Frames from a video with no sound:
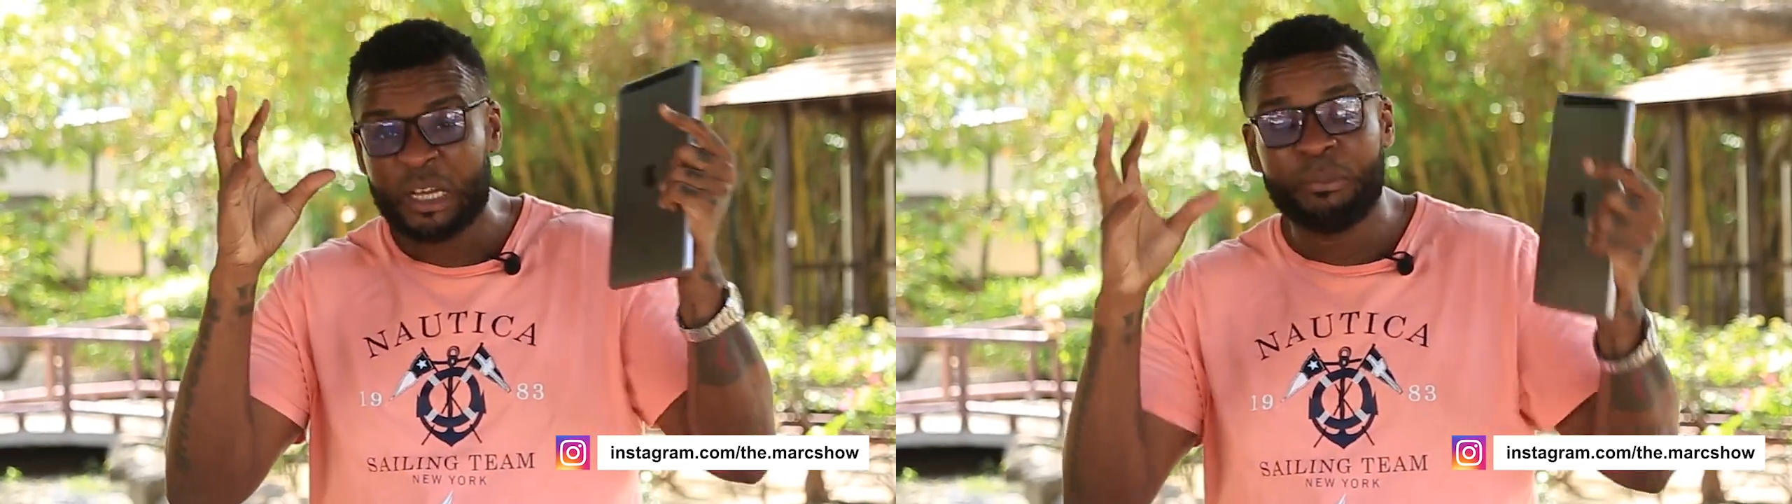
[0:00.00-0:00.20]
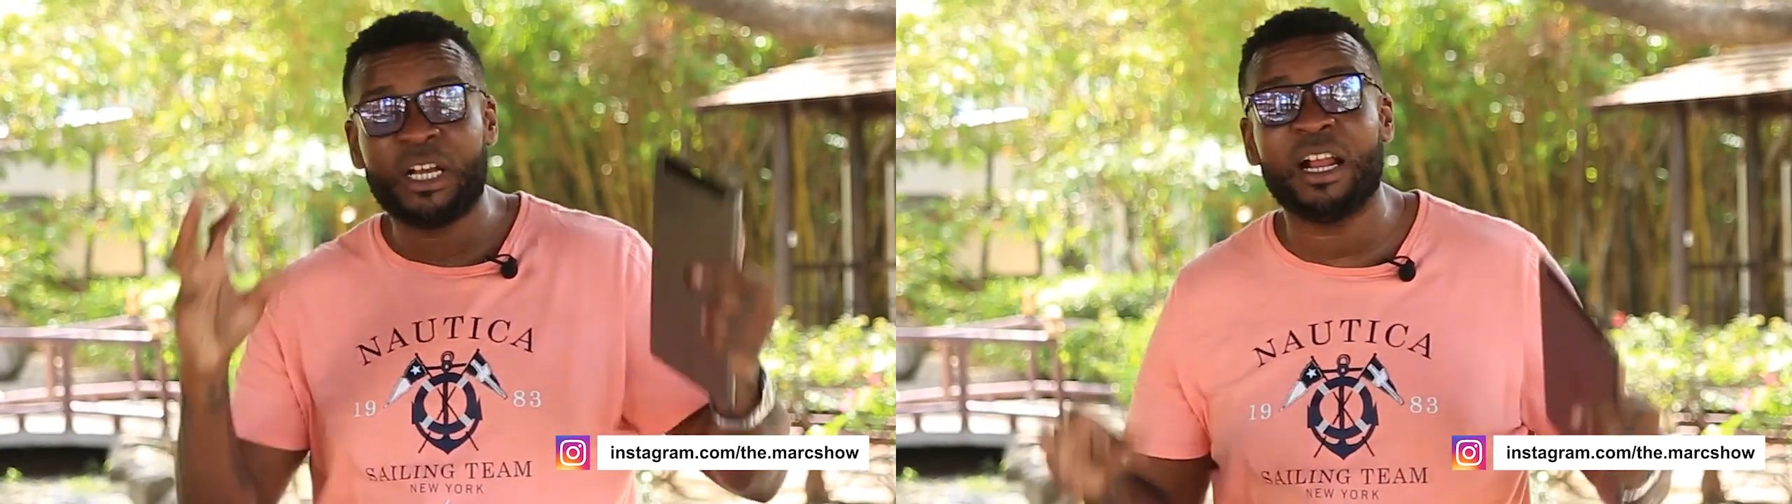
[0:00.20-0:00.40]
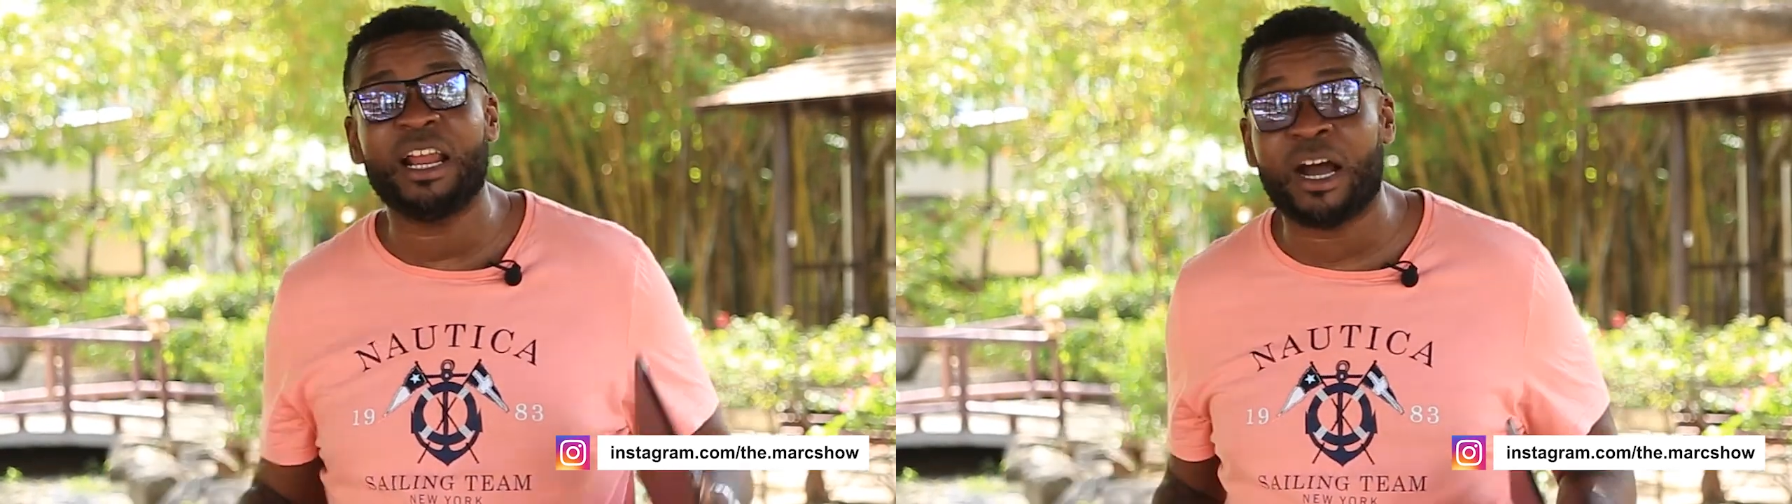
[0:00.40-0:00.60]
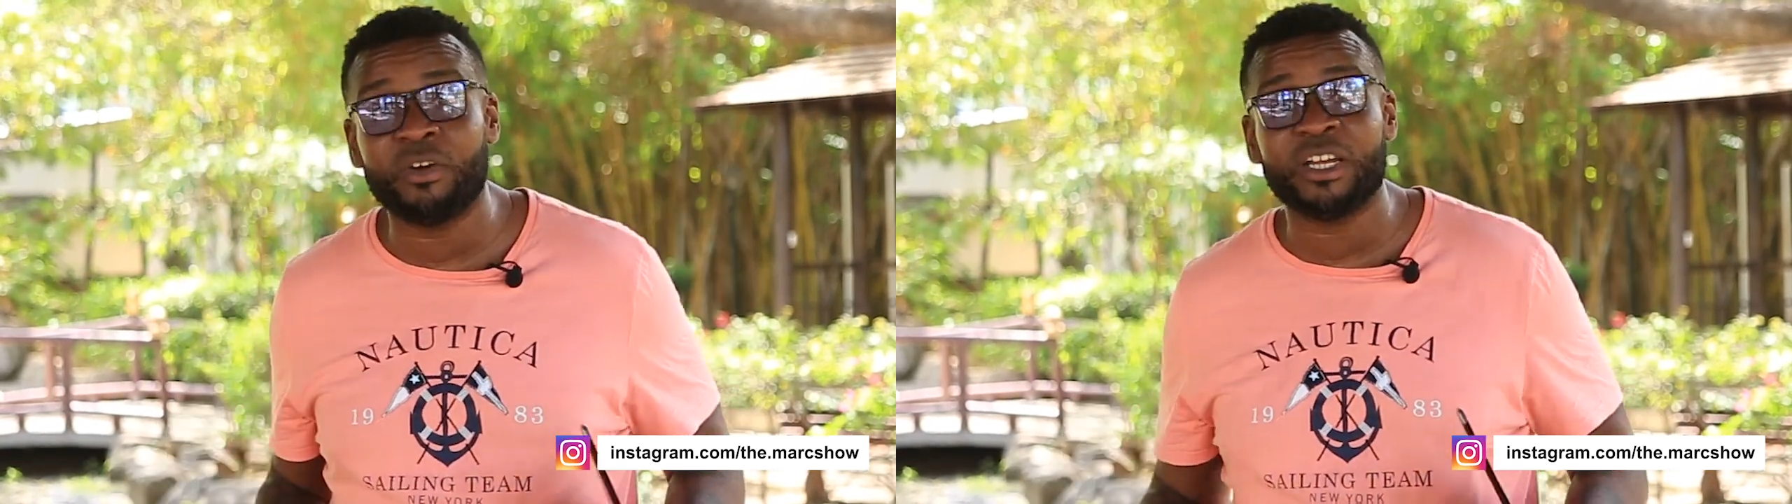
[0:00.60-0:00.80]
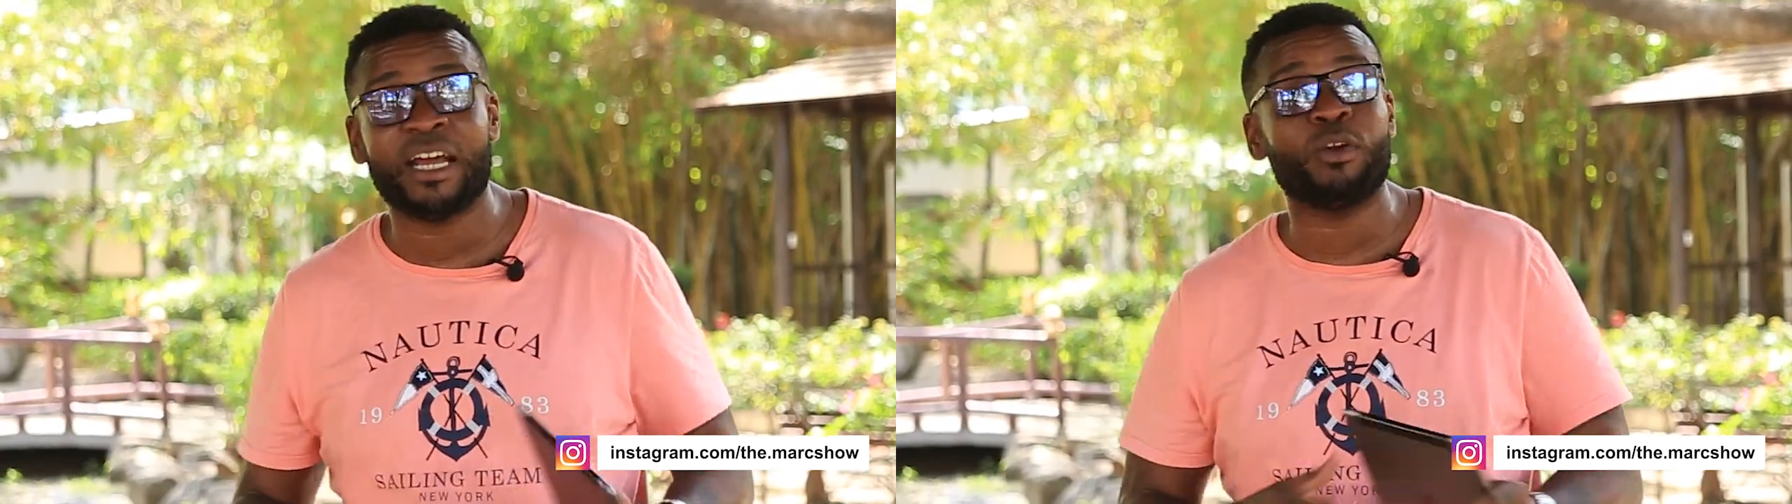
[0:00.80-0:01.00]
be
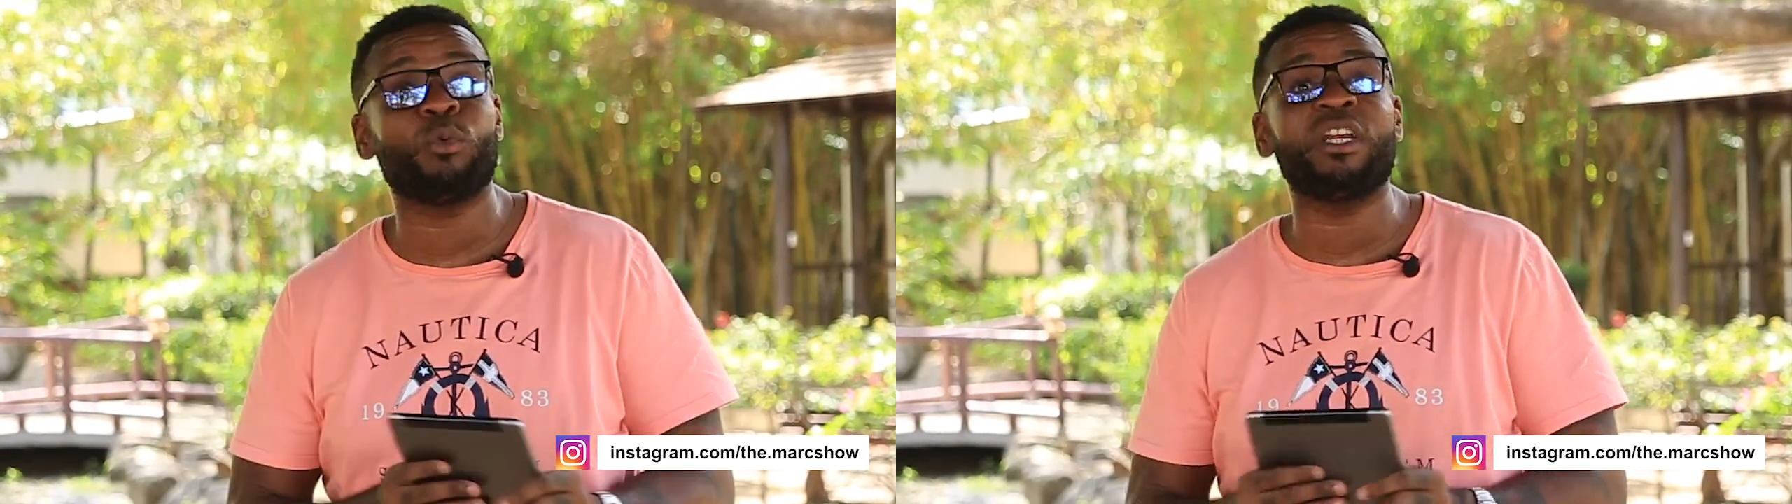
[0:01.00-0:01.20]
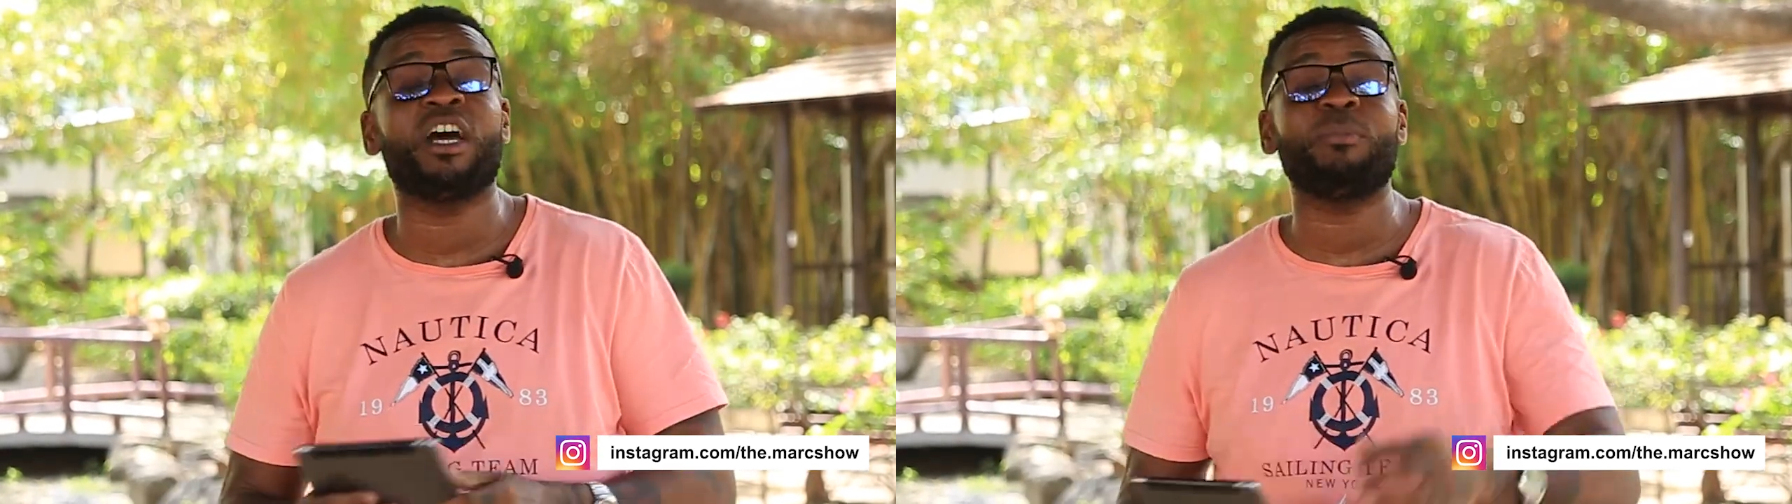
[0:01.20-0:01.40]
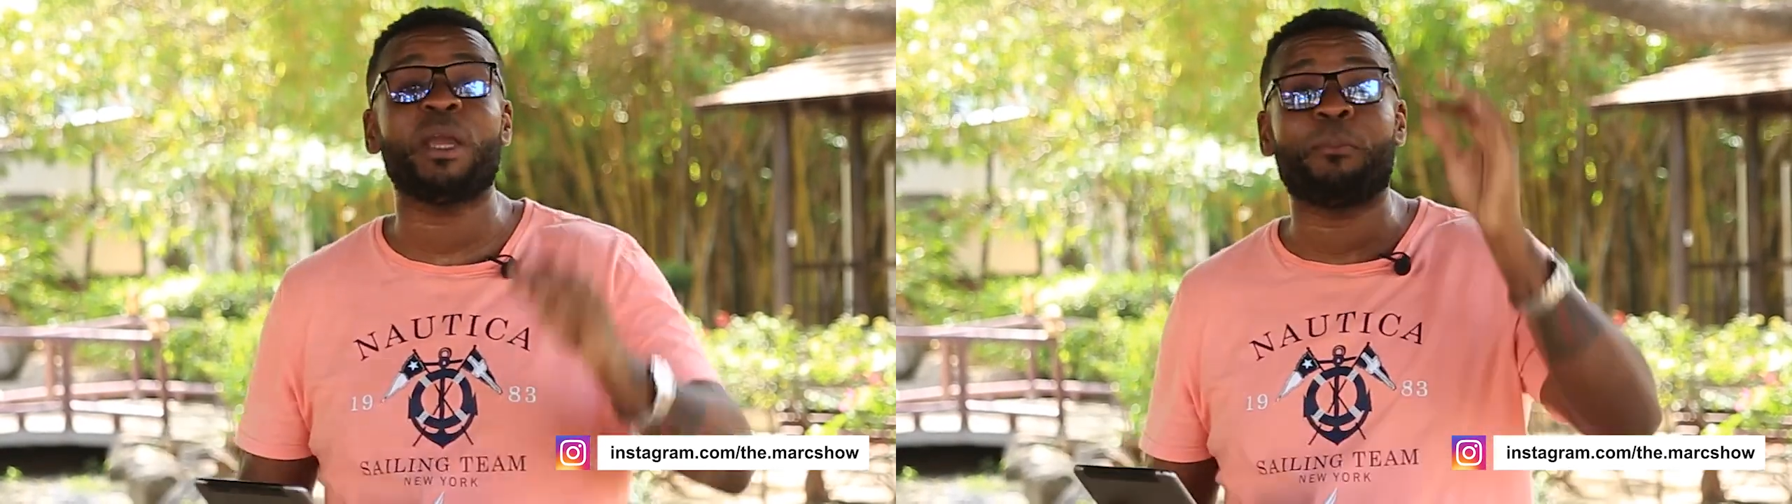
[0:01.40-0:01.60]
clouded and it would not be